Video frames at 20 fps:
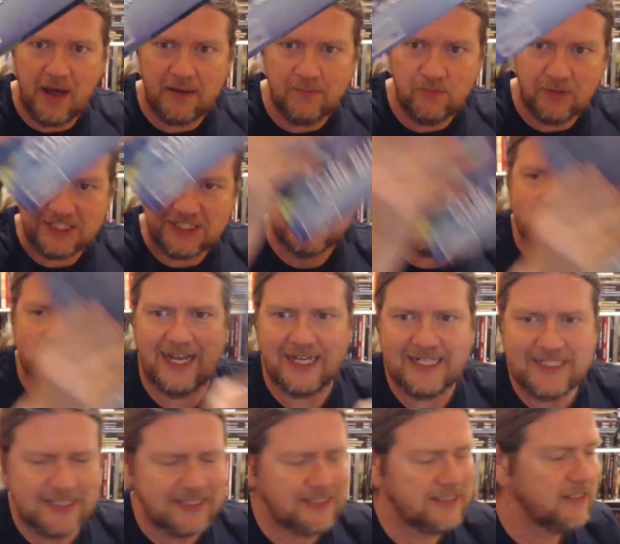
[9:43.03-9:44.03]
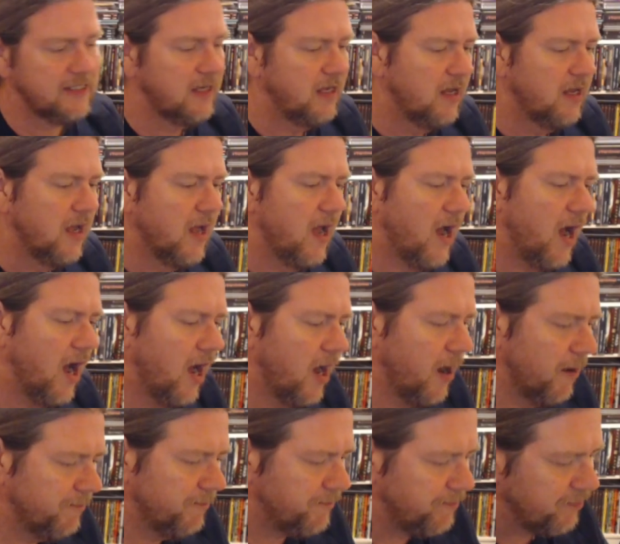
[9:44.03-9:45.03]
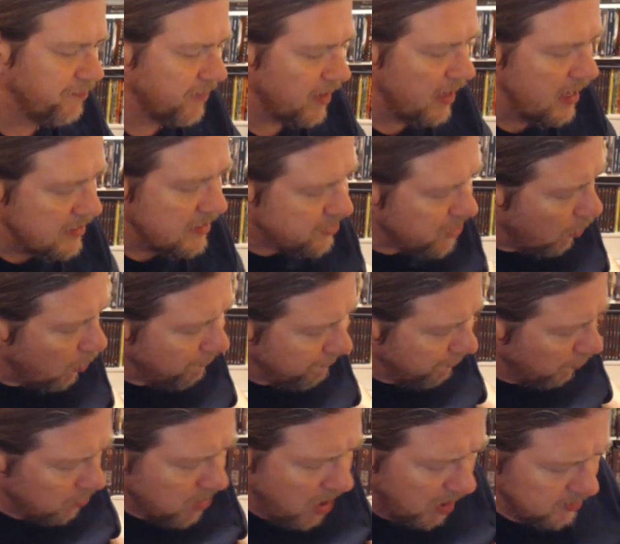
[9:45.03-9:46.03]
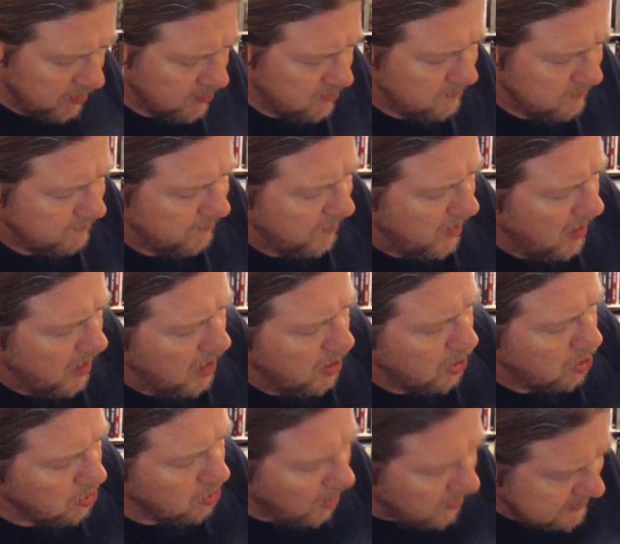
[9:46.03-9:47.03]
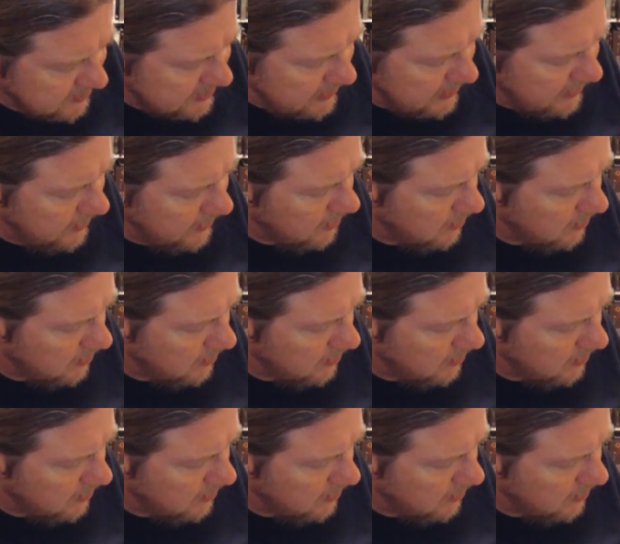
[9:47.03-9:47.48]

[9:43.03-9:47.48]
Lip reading: which is nice. So full color, glossy,